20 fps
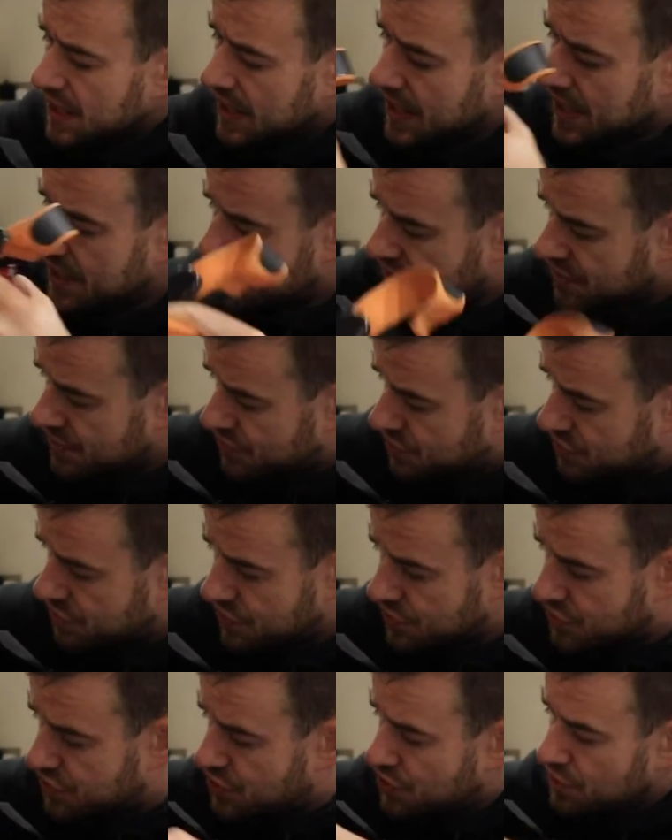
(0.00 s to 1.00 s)
So
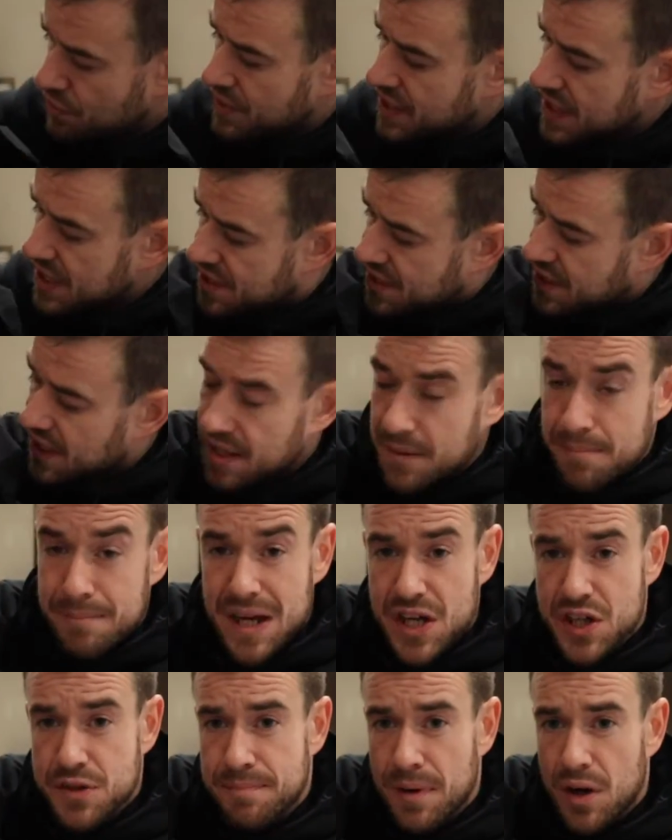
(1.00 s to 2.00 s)
there's two of these kind of
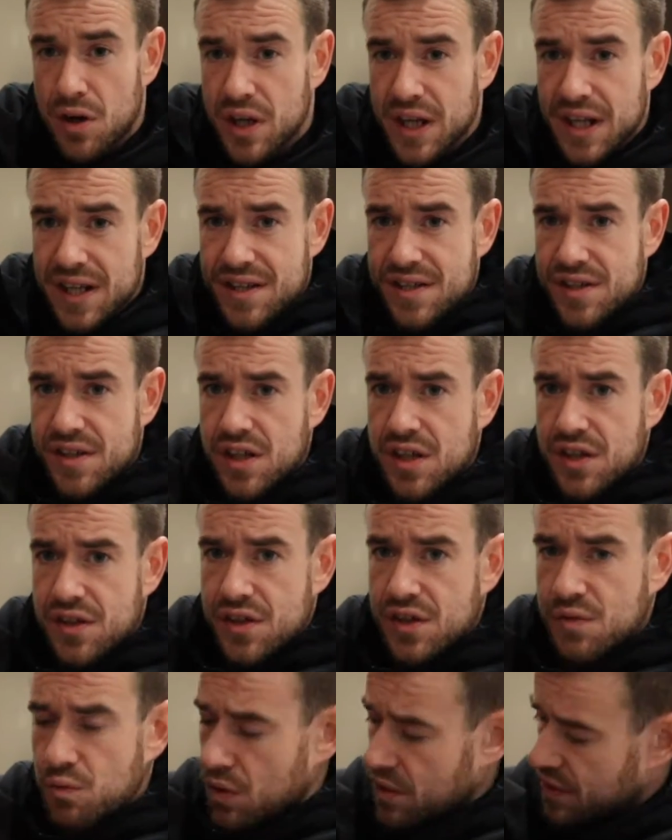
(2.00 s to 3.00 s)
mesh pockets.
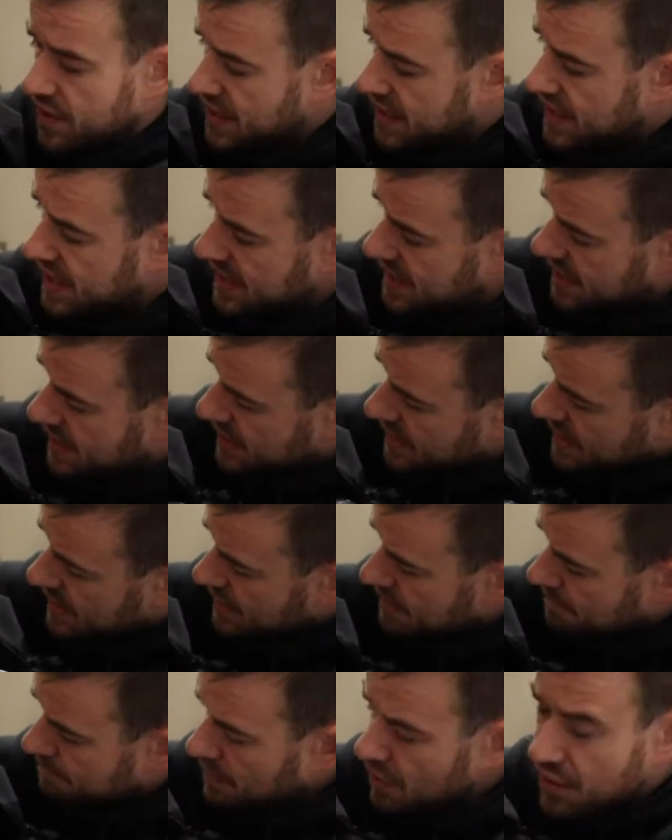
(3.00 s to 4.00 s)
There's one there,
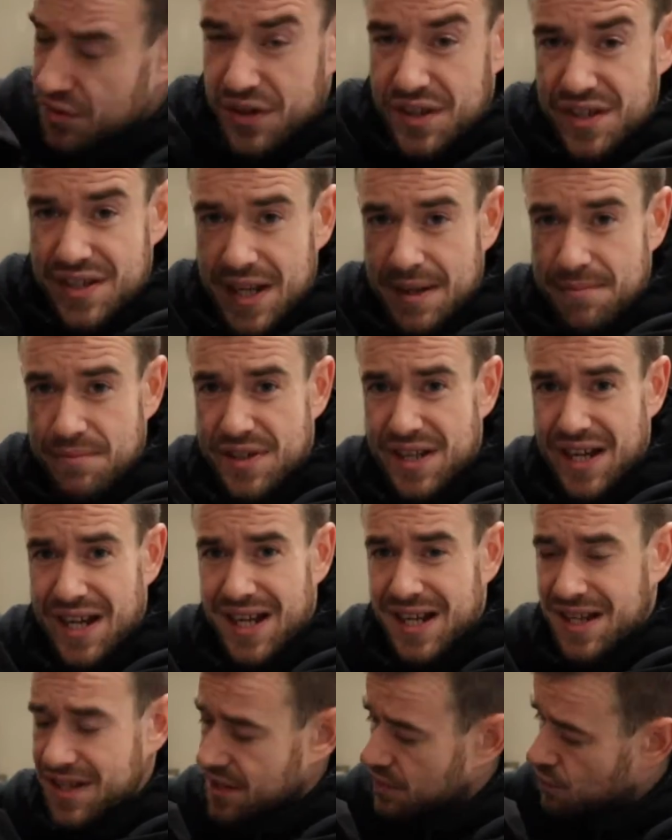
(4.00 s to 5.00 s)
both the same
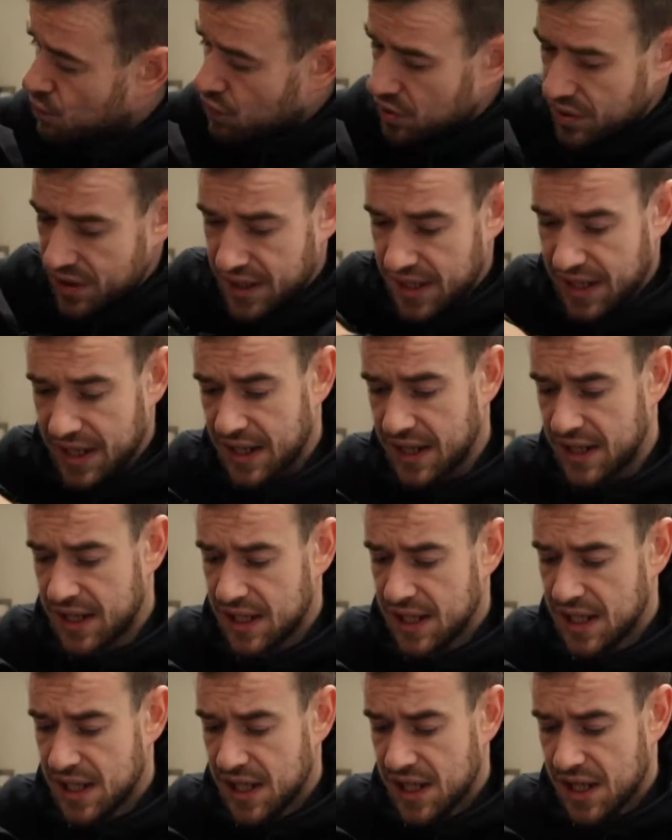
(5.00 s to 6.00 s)
size, and one
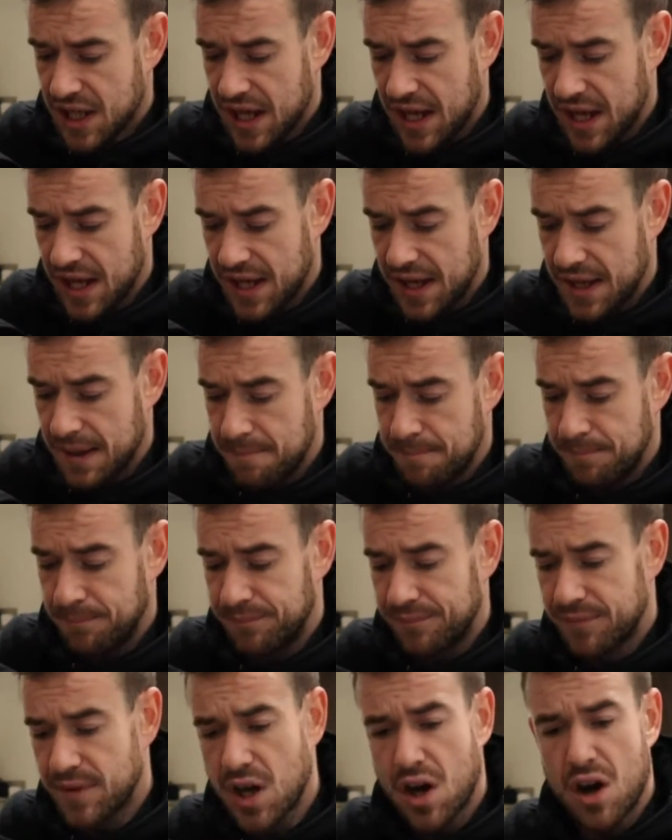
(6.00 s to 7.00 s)
there.
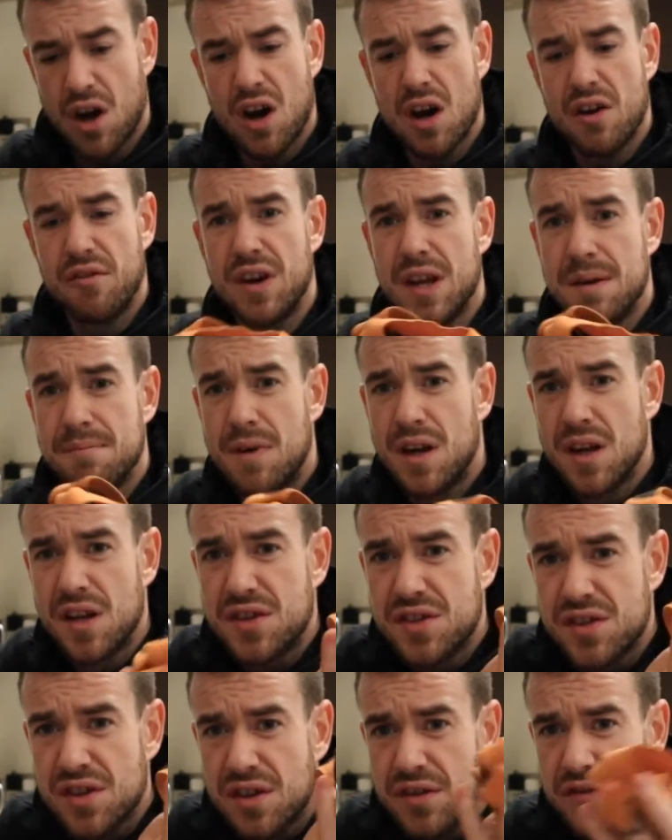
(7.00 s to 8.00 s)
Heart rate
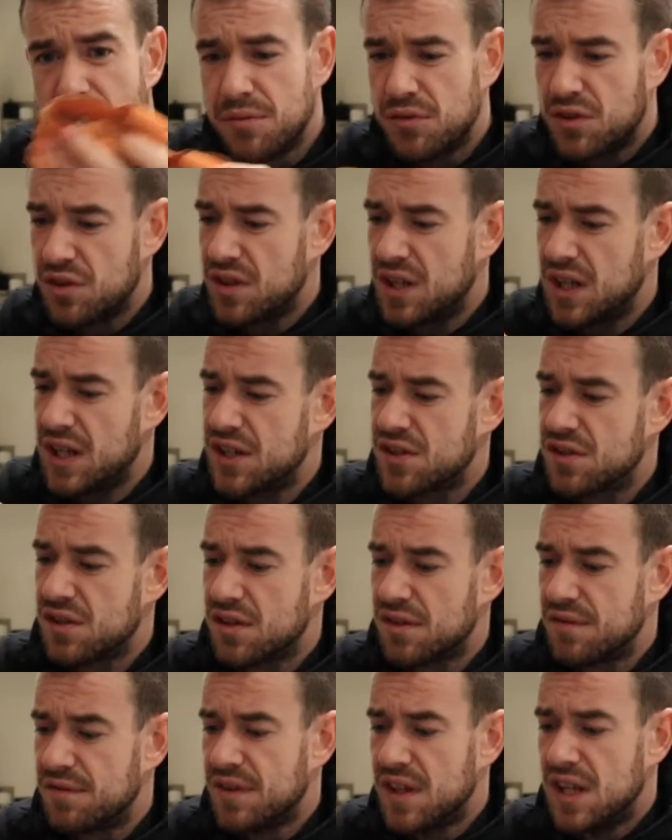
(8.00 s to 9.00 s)
monitor, if I'm doing any sort
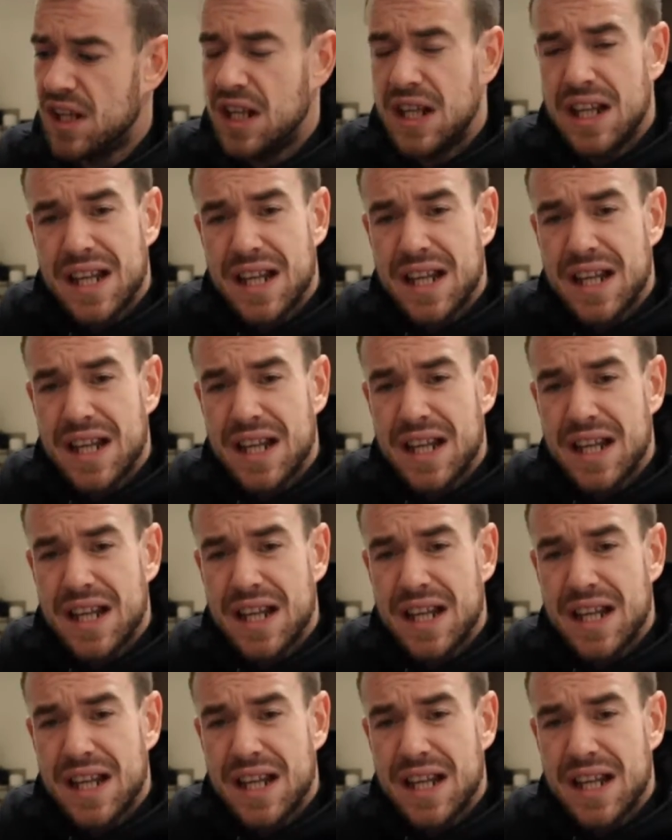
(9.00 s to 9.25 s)
of